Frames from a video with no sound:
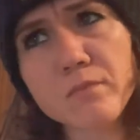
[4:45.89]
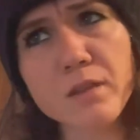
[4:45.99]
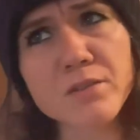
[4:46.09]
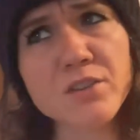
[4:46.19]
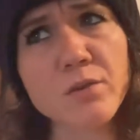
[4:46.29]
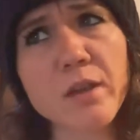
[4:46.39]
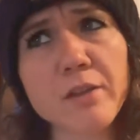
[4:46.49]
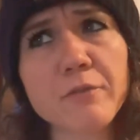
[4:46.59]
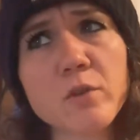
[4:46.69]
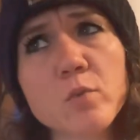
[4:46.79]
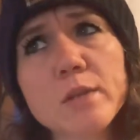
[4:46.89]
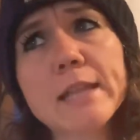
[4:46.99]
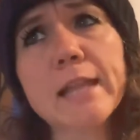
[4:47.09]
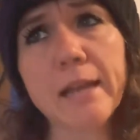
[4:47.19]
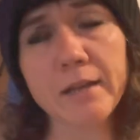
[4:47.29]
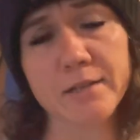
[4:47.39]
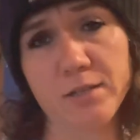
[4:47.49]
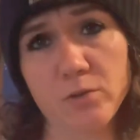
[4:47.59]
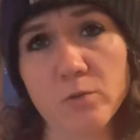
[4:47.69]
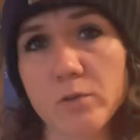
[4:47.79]
so if you would like
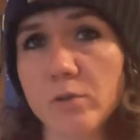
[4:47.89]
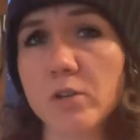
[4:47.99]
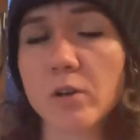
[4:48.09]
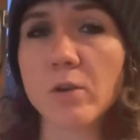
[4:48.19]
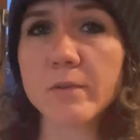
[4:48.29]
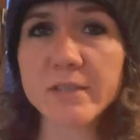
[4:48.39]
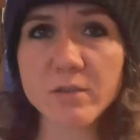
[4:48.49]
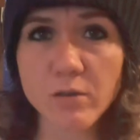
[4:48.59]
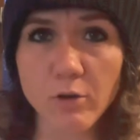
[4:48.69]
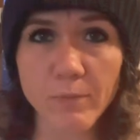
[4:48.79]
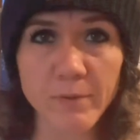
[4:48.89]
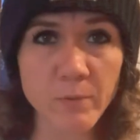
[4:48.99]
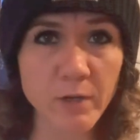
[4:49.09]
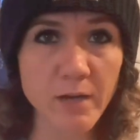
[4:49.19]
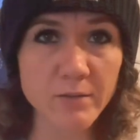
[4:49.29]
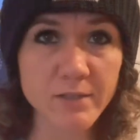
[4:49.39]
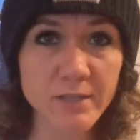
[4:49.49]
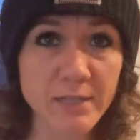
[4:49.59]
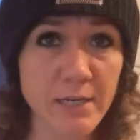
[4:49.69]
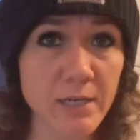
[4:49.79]
to, you can always do the open workout
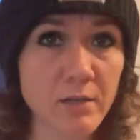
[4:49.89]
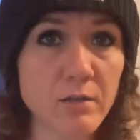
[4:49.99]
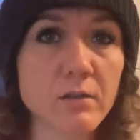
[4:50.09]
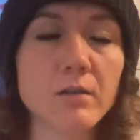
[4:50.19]
today